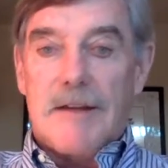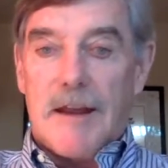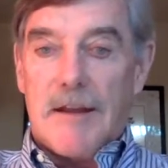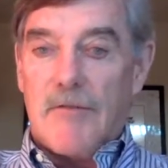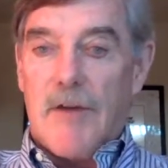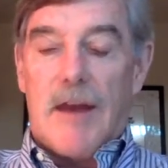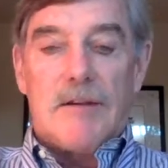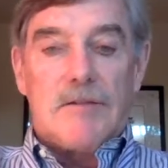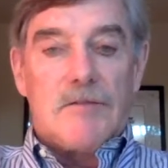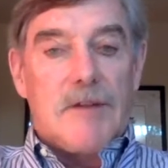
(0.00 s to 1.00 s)
take
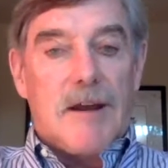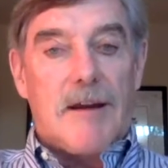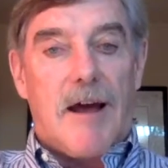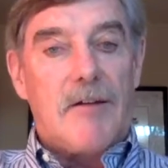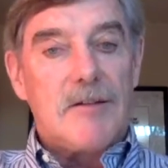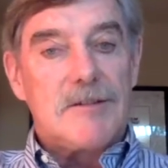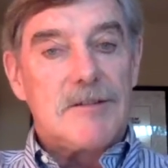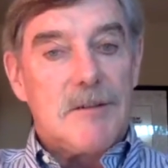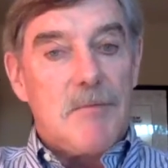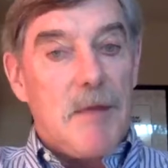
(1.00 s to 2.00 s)
advantage of
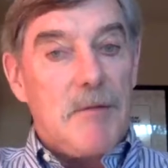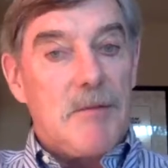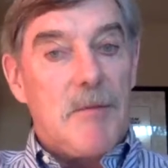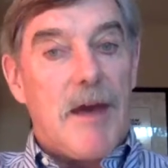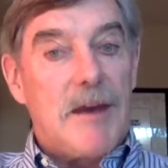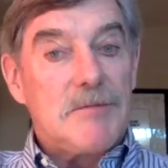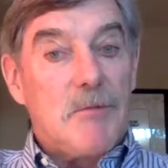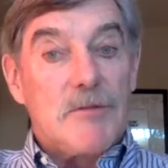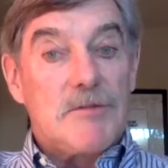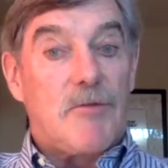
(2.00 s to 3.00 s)
technologies that maybe the
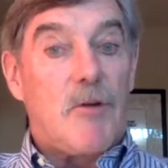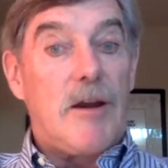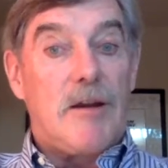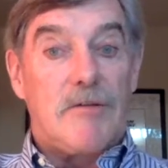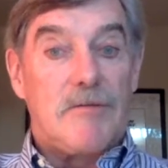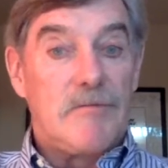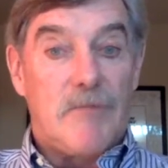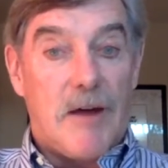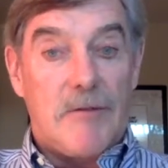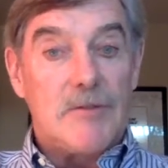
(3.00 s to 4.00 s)
management was afraid of
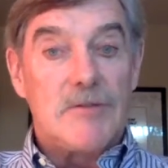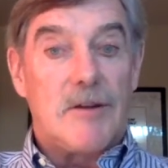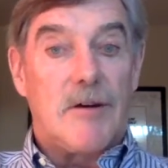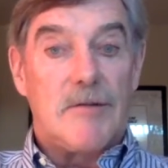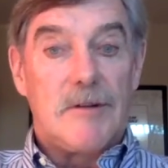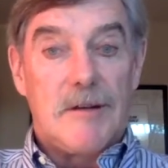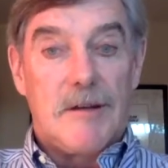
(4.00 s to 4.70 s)
5 years ago.